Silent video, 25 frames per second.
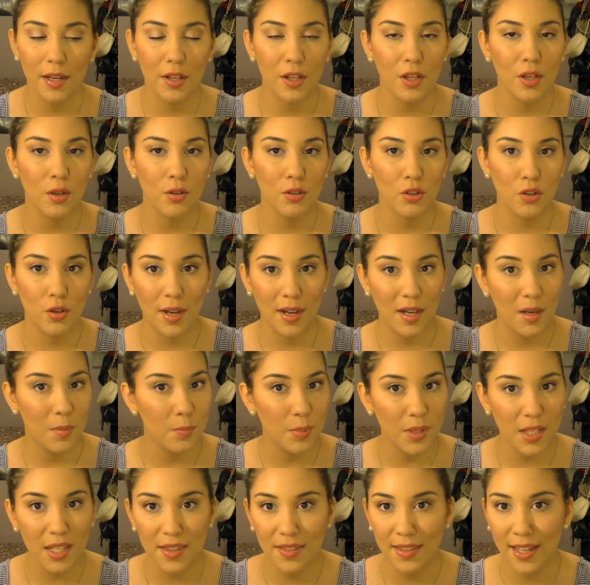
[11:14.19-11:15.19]
you know, trying to
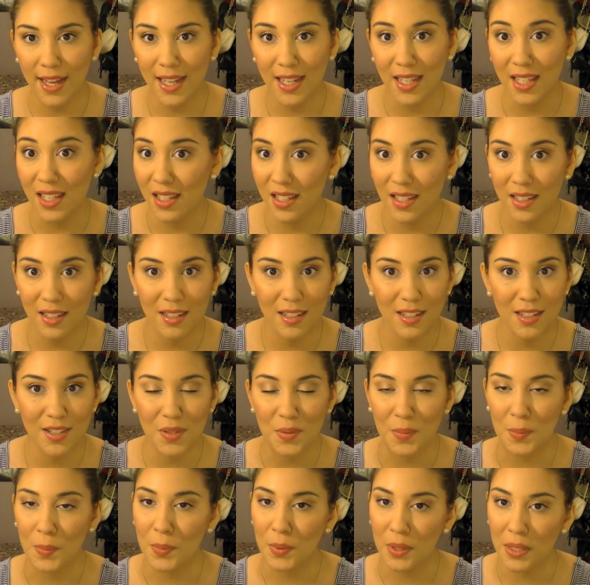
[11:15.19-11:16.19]
beat that heat. It's
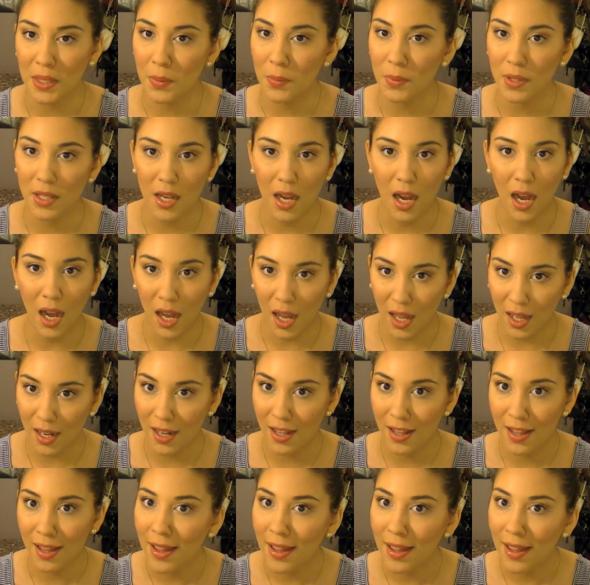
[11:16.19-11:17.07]
really, really hot.